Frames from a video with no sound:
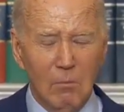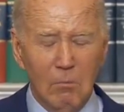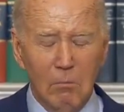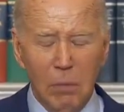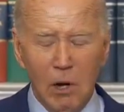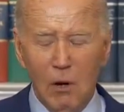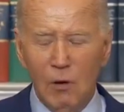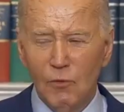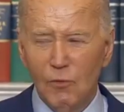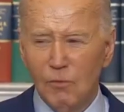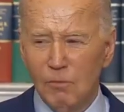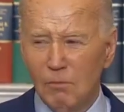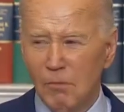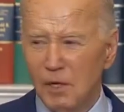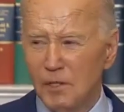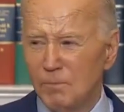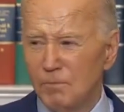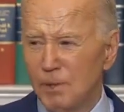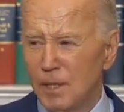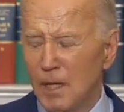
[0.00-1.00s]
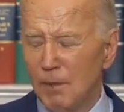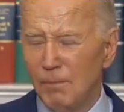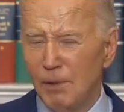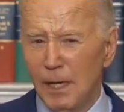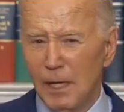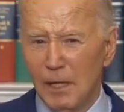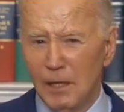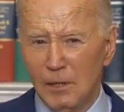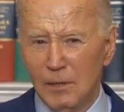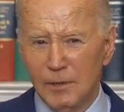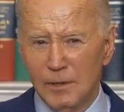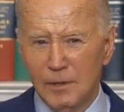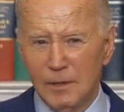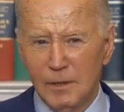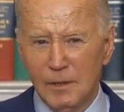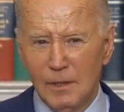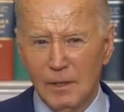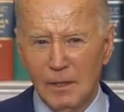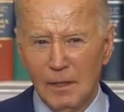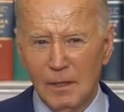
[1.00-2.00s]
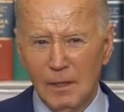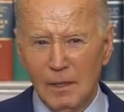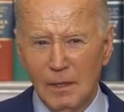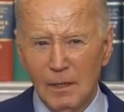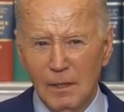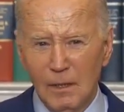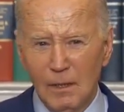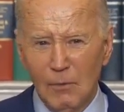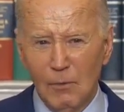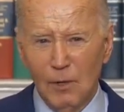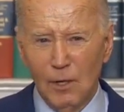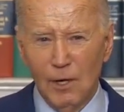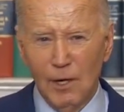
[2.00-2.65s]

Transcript: Both must be upheld. We